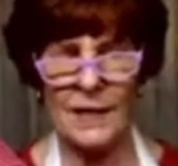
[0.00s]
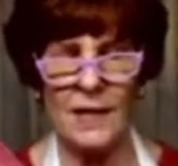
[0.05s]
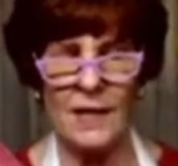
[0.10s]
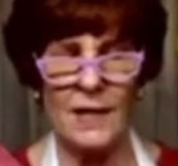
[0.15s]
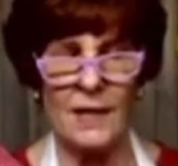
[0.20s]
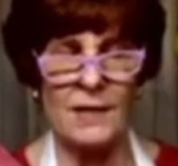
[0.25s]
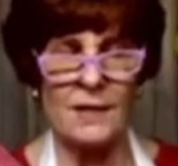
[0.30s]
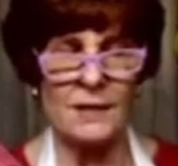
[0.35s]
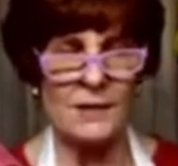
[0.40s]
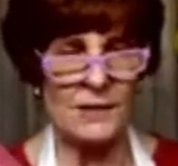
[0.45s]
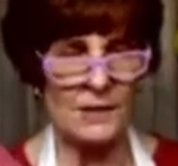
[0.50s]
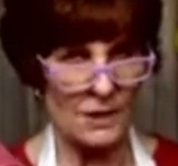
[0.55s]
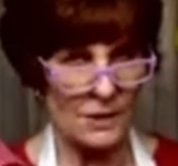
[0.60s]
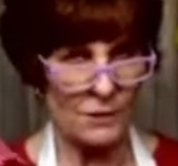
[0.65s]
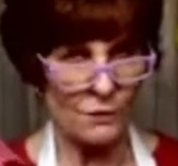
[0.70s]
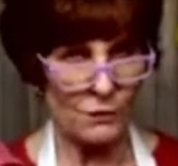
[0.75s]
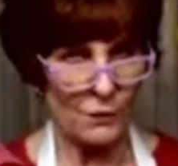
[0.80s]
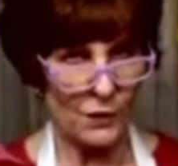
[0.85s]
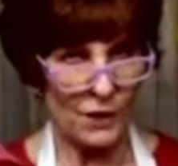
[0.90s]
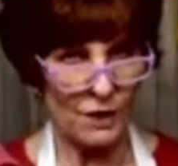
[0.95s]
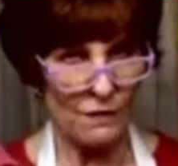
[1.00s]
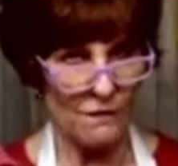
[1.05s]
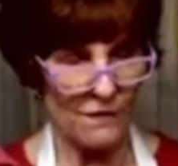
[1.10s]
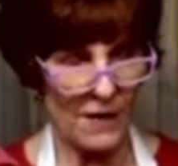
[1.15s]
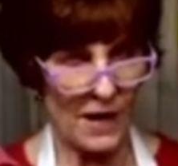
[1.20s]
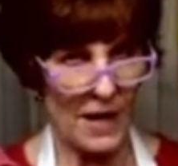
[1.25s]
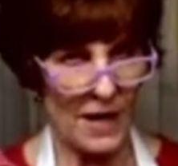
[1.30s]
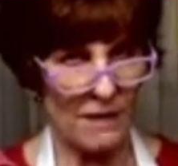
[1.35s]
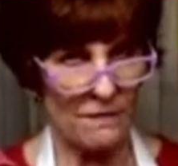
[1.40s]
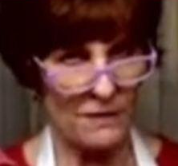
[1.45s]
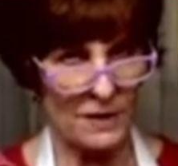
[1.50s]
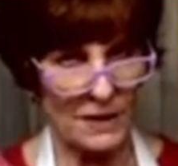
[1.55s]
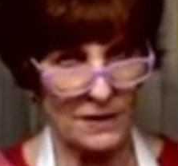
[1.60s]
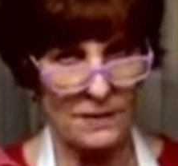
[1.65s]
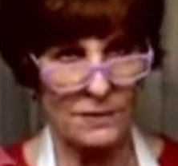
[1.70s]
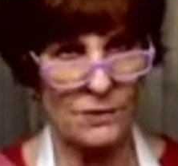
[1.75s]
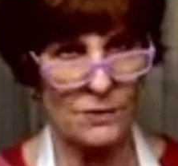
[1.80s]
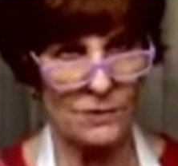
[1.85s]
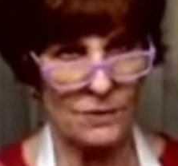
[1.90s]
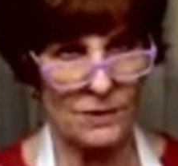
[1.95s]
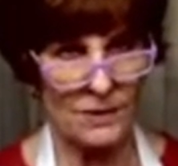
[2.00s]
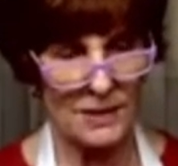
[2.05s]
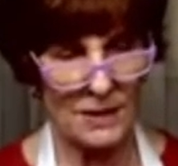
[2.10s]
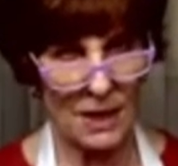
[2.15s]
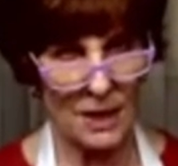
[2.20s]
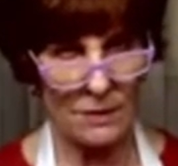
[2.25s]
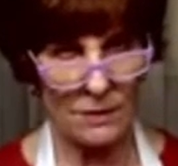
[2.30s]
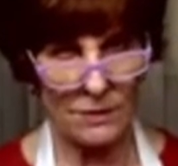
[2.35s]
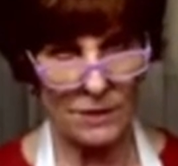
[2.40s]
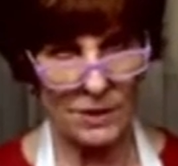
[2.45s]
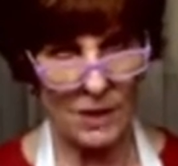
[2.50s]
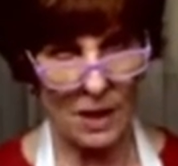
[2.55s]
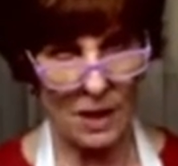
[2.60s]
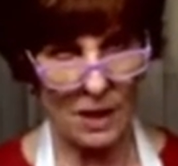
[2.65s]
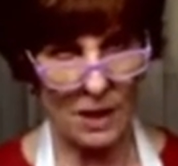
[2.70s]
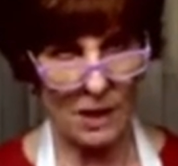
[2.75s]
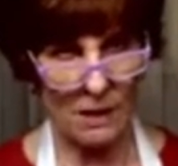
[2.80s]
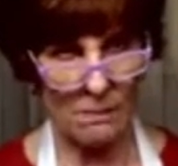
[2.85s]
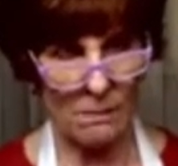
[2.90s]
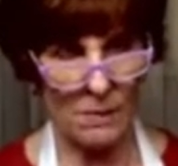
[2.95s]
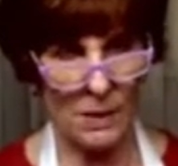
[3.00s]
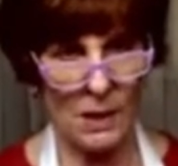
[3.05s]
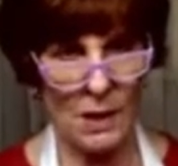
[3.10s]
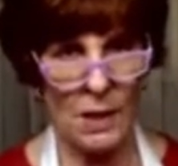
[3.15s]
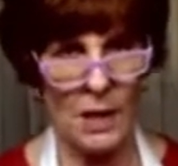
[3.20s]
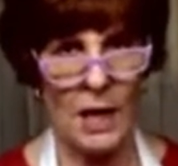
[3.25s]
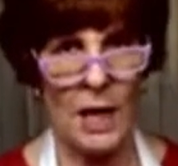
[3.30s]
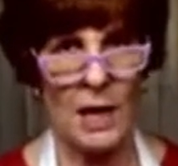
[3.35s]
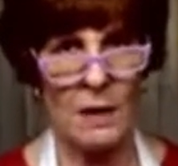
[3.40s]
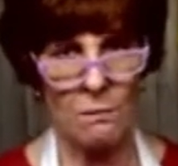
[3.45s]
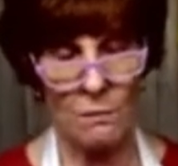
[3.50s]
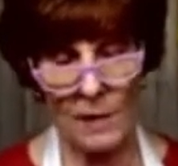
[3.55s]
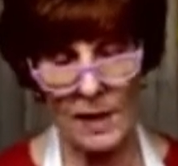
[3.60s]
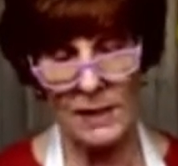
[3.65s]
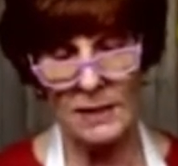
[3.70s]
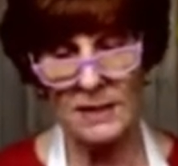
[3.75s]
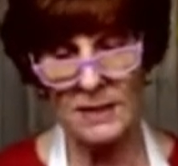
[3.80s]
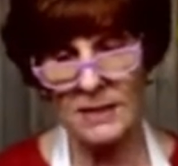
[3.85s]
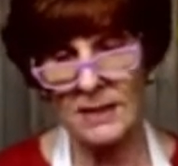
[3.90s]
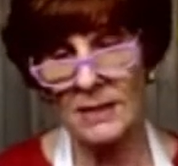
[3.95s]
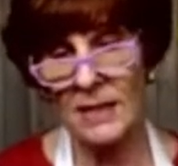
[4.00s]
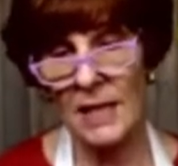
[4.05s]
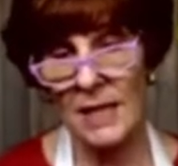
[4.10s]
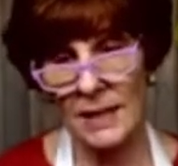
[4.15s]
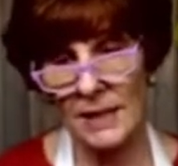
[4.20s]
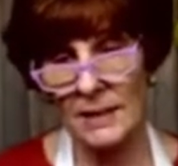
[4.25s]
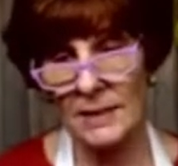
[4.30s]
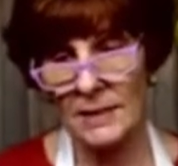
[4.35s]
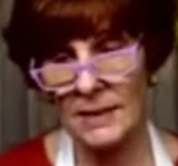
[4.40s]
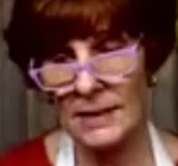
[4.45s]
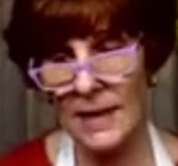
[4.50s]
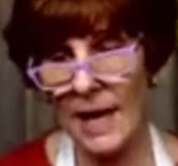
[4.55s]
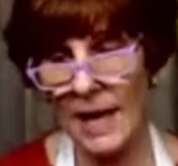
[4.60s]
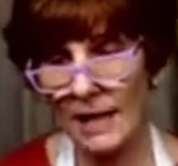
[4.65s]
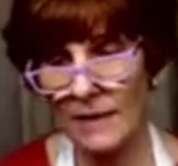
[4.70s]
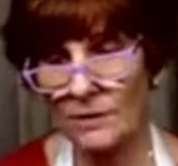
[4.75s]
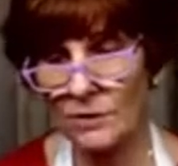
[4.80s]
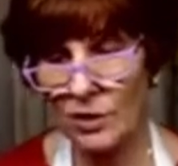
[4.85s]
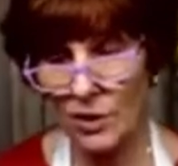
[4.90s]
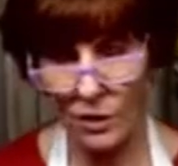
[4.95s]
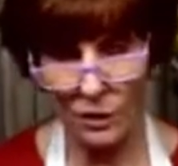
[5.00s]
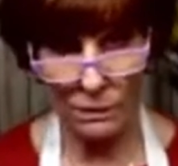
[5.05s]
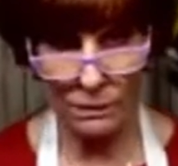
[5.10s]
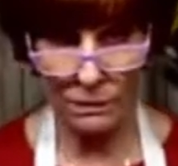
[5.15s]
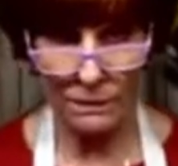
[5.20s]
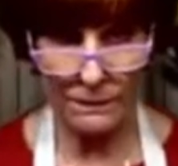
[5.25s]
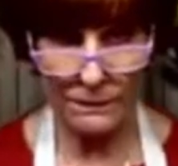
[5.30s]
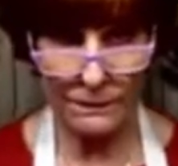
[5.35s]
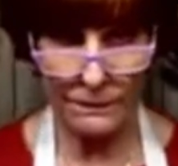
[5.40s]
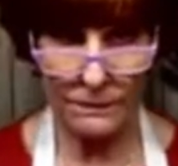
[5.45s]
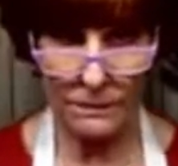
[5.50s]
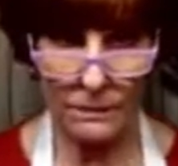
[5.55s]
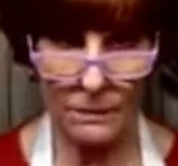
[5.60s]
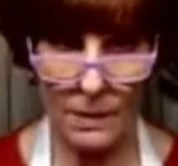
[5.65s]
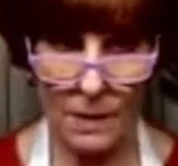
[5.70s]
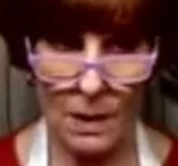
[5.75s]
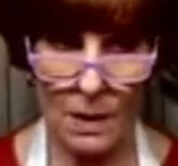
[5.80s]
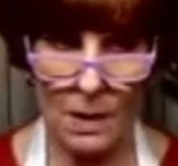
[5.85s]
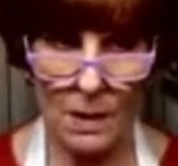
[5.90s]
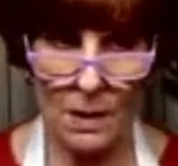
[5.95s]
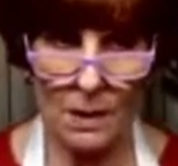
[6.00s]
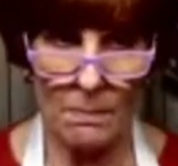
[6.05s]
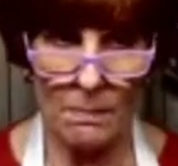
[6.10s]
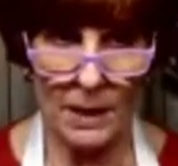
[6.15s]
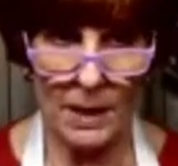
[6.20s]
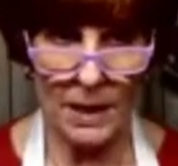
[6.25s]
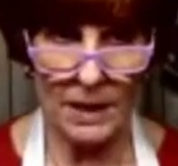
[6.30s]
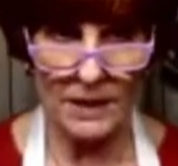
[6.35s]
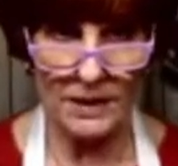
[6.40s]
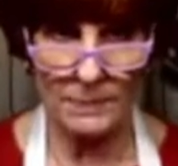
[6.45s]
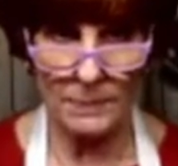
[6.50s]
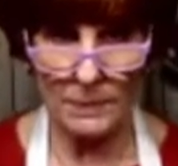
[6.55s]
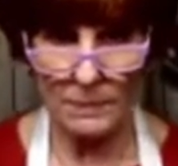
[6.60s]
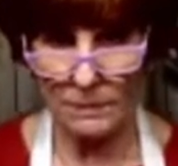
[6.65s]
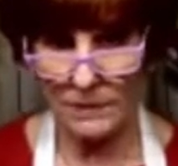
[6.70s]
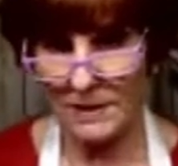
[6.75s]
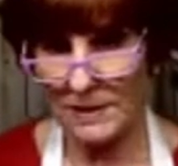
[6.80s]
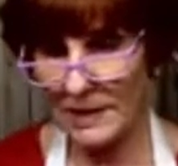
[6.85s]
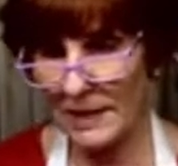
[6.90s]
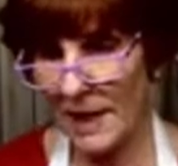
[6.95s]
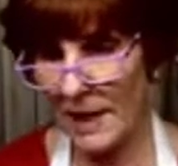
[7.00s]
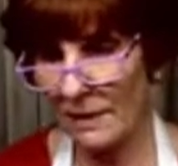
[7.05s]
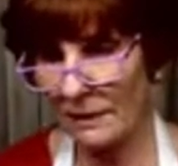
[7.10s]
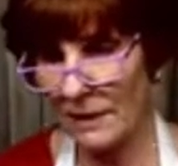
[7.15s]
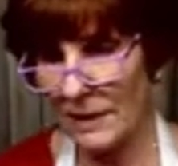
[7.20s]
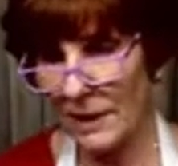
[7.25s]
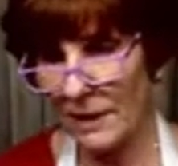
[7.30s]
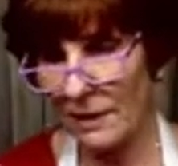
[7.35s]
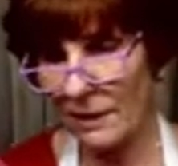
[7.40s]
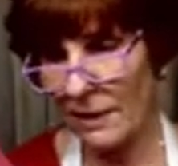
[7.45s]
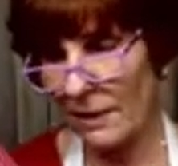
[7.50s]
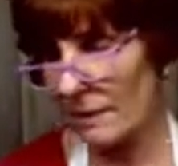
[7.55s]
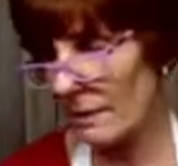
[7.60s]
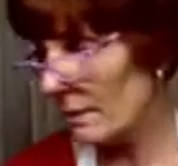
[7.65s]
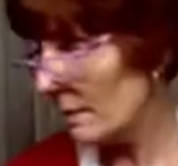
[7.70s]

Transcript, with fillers: six forty-five Eastern Standard Time, and Wednesdays at two. My husband was down here